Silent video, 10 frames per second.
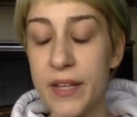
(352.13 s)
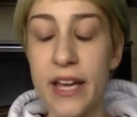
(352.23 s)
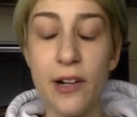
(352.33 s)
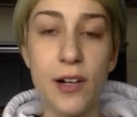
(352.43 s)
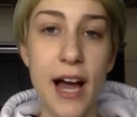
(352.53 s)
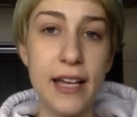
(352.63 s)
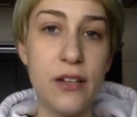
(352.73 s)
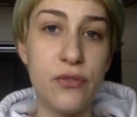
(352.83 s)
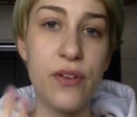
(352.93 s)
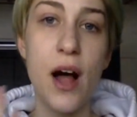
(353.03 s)
it'll kind
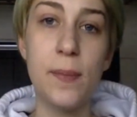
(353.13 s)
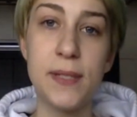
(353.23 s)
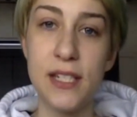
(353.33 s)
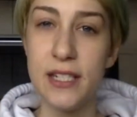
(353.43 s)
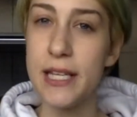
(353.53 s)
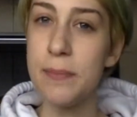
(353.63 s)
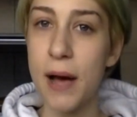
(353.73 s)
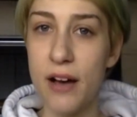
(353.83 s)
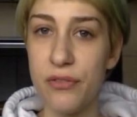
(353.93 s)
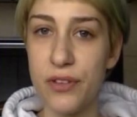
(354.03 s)
of help to
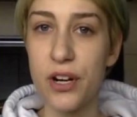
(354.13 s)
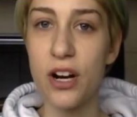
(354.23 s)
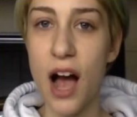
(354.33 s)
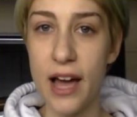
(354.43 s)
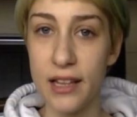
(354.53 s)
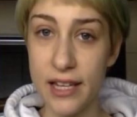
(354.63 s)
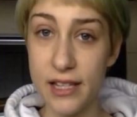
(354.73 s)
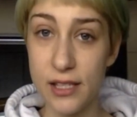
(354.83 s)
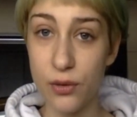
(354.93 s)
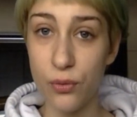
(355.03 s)
de-puff your
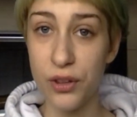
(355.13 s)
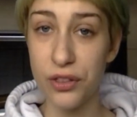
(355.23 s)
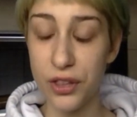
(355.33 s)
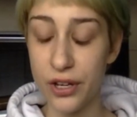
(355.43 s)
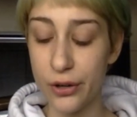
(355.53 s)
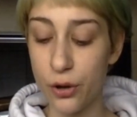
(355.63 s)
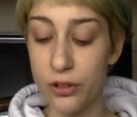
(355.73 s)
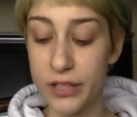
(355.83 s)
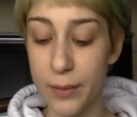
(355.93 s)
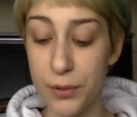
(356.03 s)
eyelids with the
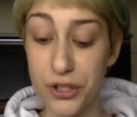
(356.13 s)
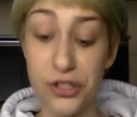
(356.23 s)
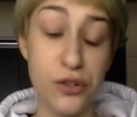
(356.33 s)
cold temperature.